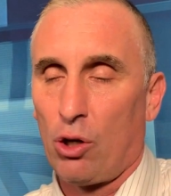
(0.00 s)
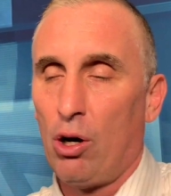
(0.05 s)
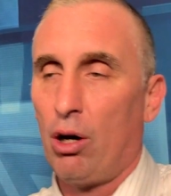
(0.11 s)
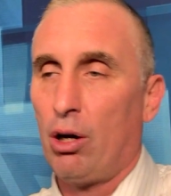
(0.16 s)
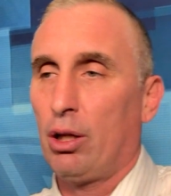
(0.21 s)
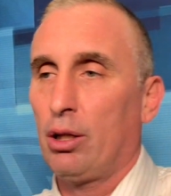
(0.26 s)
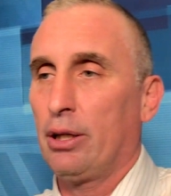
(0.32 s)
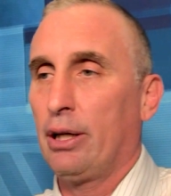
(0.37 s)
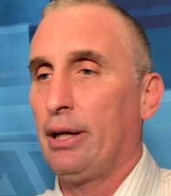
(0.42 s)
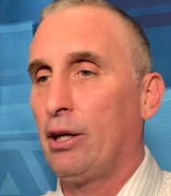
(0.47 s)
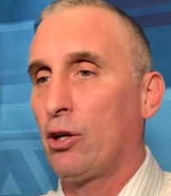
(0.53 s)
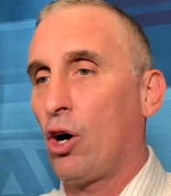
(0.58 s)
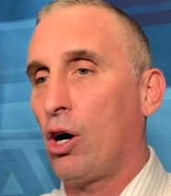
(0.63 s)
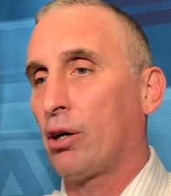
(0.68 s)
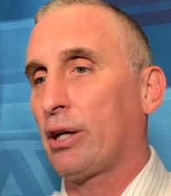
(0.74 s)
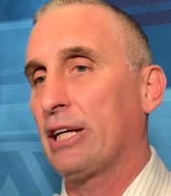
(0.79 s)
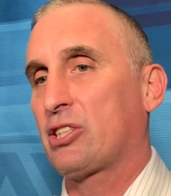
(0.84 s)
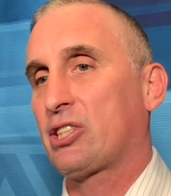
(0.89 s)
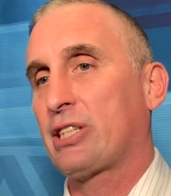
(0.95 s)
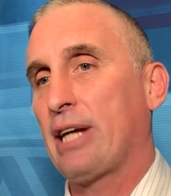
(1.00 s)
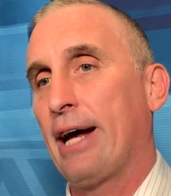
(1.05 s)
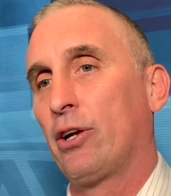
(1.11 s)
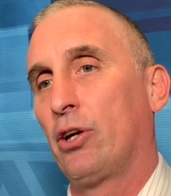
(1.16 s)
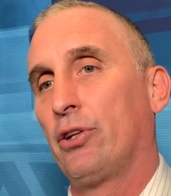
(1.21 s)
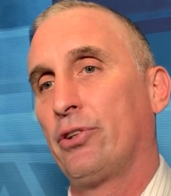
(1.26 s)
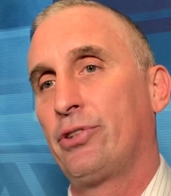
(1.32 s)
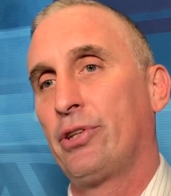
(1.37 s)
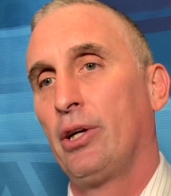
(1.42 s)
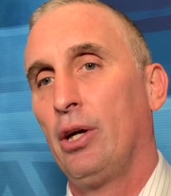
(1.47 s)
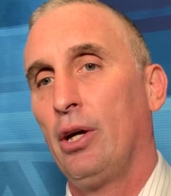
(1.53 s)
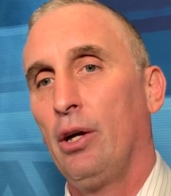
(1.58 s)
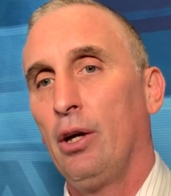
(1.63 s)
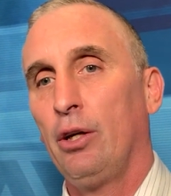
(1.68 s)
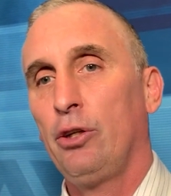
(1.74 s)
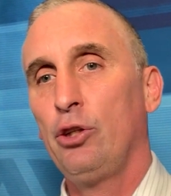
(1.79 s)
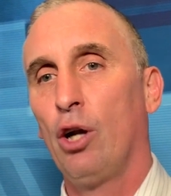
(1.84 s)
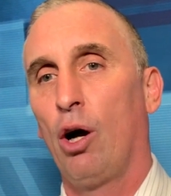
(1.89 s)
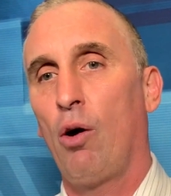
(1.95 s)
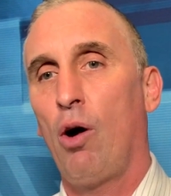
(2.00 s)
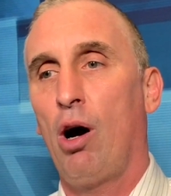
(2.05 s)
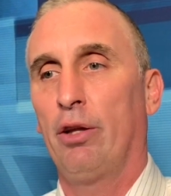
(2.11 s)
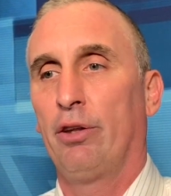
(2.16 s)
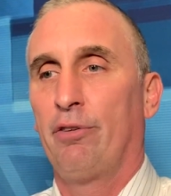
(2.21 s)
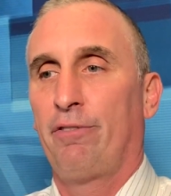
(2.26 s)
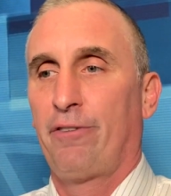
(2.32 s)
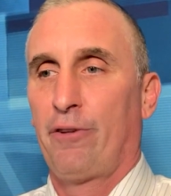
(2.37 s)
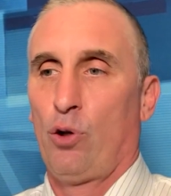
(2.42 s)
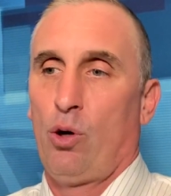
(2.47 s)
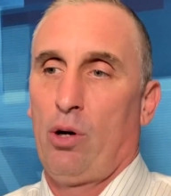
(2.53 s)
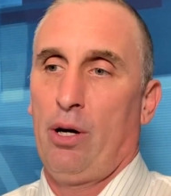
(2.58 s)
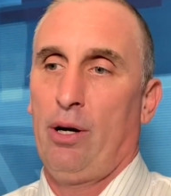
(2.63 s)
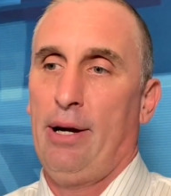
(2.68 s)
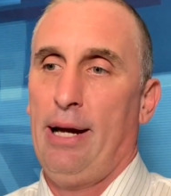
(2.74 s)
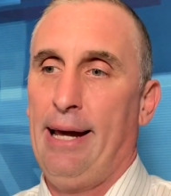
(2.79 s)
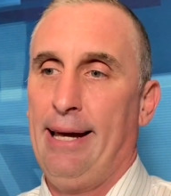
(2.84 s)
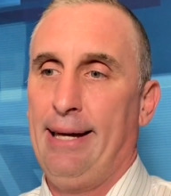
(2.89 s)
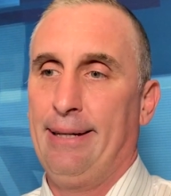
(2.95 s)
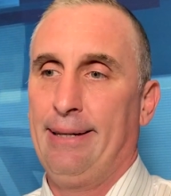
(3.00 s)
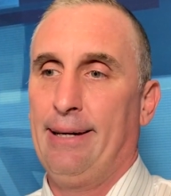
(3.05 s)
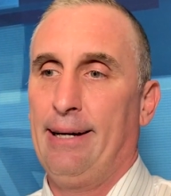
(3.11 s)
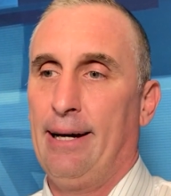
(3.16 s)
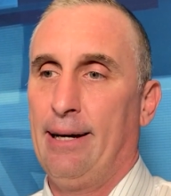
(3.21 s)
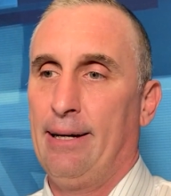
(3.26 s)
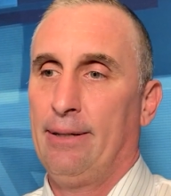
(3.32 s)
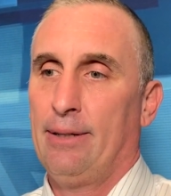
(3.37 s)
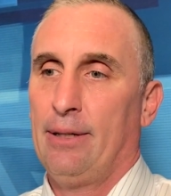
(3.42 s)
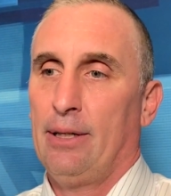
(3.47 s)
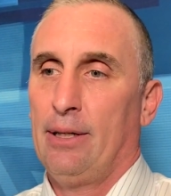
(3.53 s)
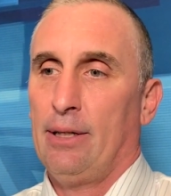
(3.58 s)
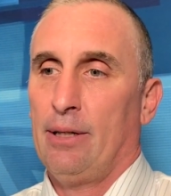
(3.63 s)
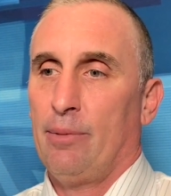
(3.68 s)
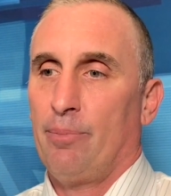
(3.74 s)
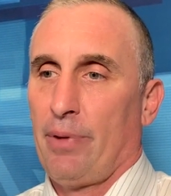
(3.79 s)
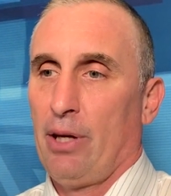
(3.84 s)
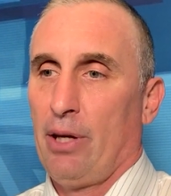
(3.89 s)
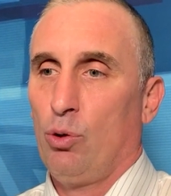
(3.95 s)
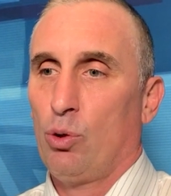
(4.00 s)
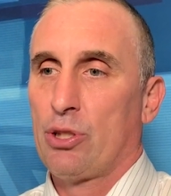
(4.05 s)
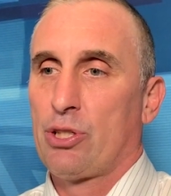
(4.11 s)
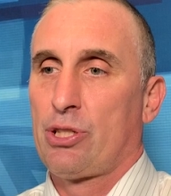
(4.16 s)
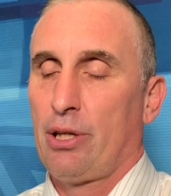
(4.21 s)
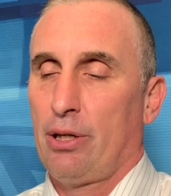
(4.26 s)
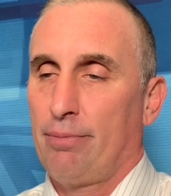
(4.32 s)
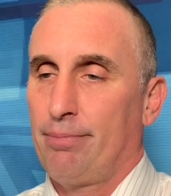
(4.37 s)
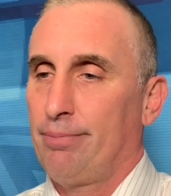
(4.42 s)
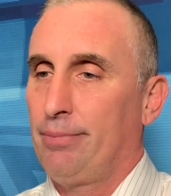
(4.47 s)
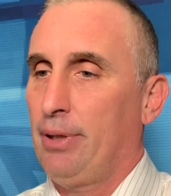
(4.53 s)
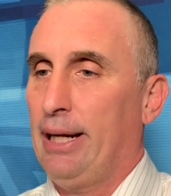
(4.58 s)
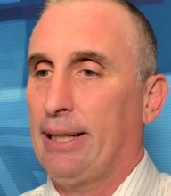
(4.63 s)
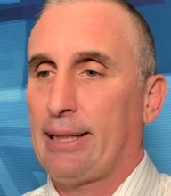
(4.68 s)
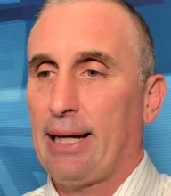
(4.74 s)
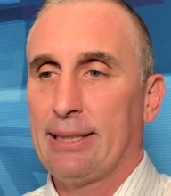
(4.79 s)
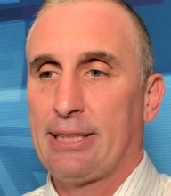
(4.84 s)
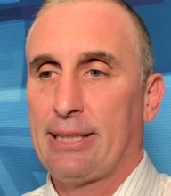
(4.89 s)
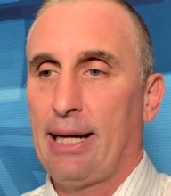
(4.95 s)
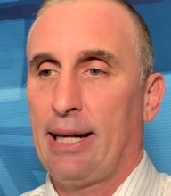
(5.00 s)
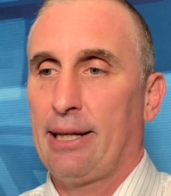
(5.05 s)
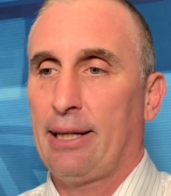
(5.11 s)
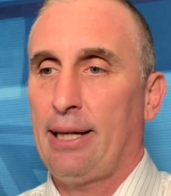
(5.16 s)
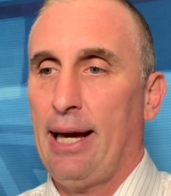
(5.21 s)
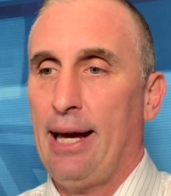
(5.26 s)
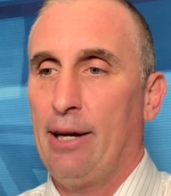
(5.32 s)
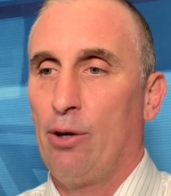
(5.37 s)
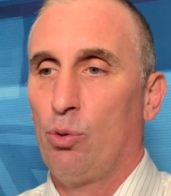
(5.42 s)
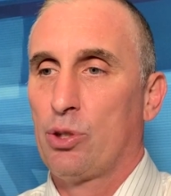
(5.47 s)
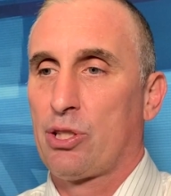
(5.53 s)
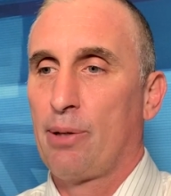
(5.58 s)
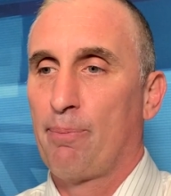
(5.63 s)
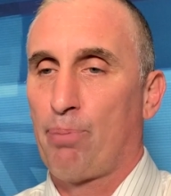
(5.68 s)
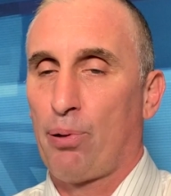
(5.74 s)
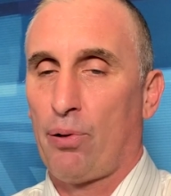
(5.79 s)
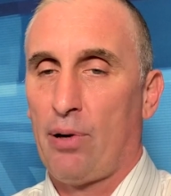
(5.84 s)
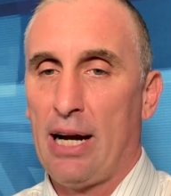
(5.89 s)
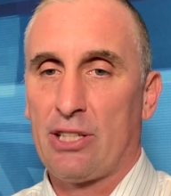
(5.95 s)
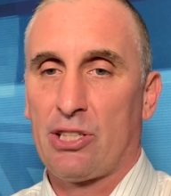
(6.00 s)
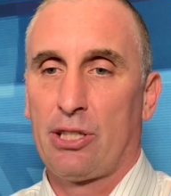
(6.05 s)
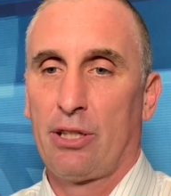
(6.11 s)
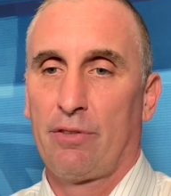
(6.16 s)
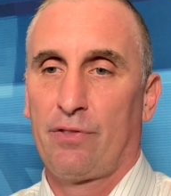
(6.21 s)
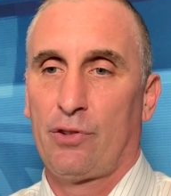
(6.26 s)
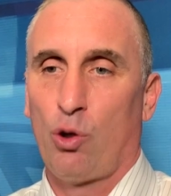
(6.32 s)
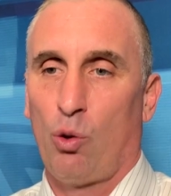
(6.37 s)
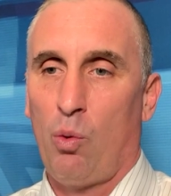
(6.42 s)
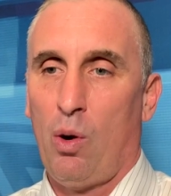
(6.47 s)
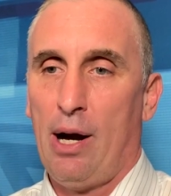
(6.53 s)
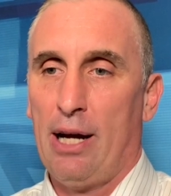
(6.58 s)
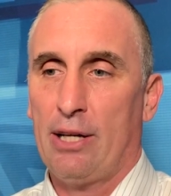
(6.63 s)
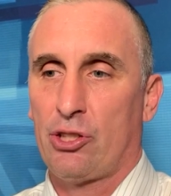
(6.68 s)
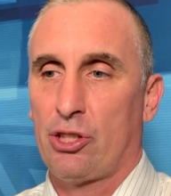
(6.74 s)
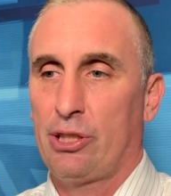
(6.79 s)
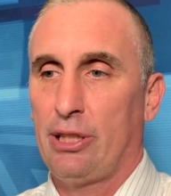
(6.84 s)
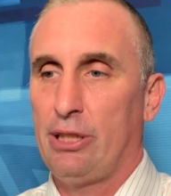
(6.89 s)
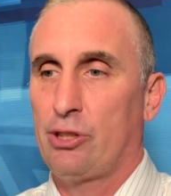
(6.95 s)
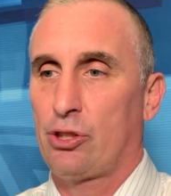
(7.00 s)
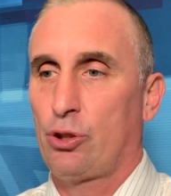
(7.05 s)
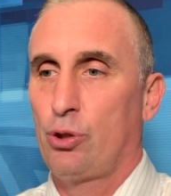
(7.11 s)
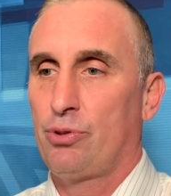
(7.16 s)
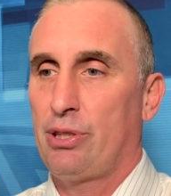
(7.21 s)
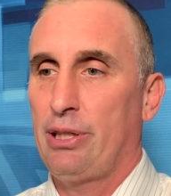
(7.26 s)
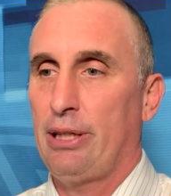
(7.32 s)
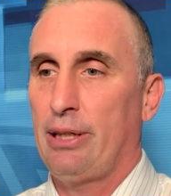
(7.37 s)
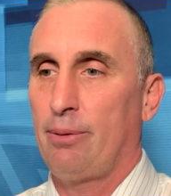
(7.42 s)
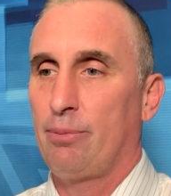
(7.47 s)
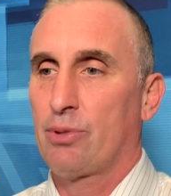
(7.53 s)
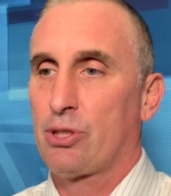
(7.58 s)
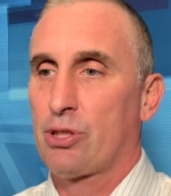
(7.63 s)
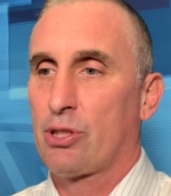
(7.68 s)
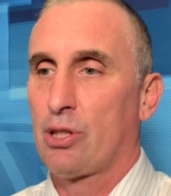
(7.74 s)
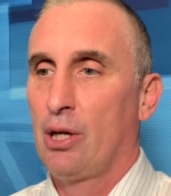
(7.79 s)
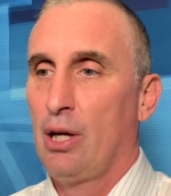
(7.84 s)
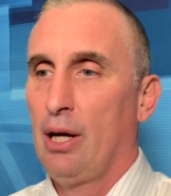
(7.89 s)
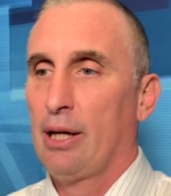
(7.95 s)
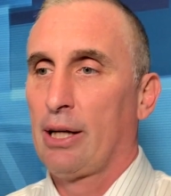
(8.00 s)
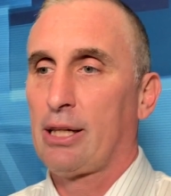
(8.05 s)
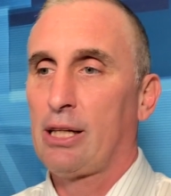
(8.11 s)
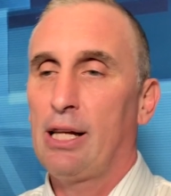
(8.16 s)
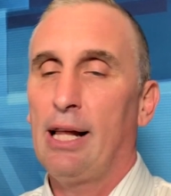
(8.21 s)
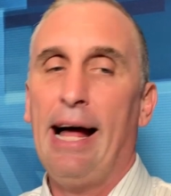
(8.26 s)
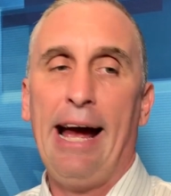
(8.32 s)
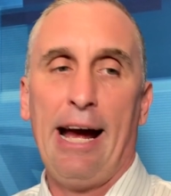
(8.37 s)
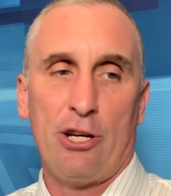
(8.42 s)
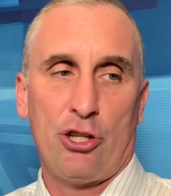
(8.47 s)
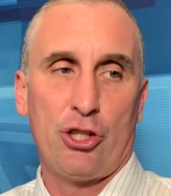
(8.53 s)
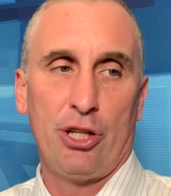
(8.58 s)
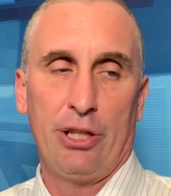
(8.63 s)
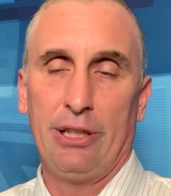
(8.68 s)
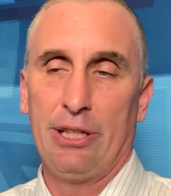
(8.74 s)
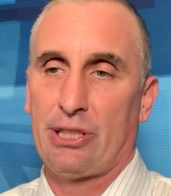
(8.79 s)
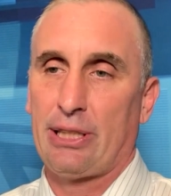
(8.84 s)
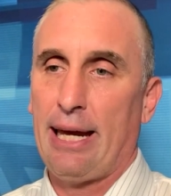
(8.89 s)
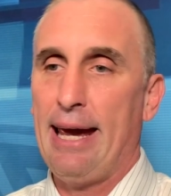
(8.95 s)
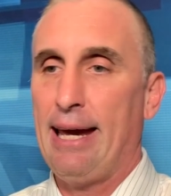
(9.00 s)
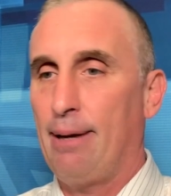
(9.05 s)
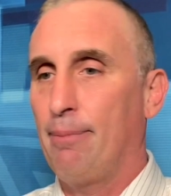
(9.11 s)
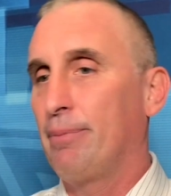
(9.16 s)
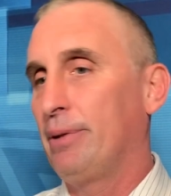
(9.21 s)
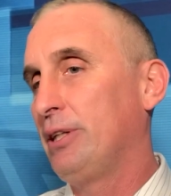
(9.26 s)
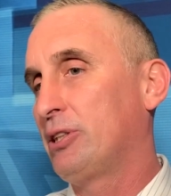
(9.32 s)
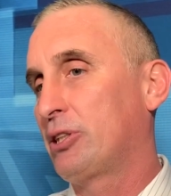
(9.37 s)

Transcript: All it all gets settled, you know, on the floor and. Uh, it was, like I said again, it was impressive to watch these two teams clash in this game.